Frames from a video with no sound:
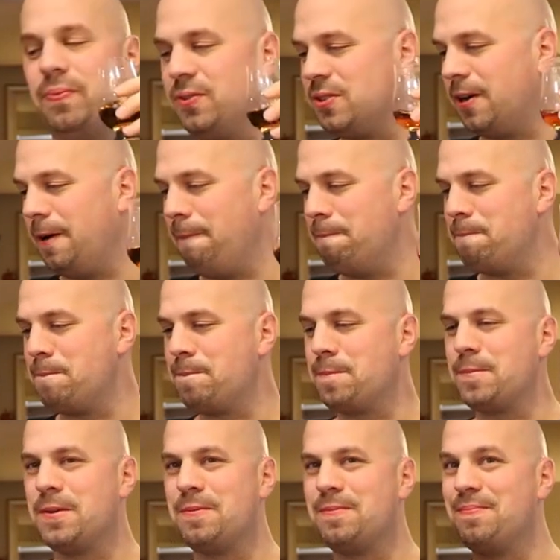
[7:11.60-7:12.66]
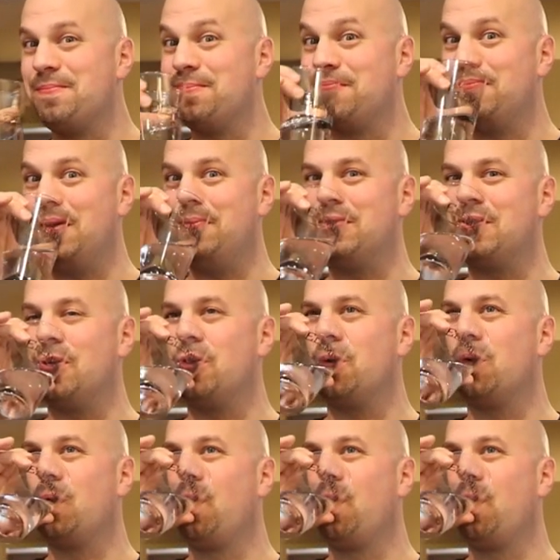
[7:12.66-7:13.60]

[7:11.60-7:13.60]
Sorry, made a mistake.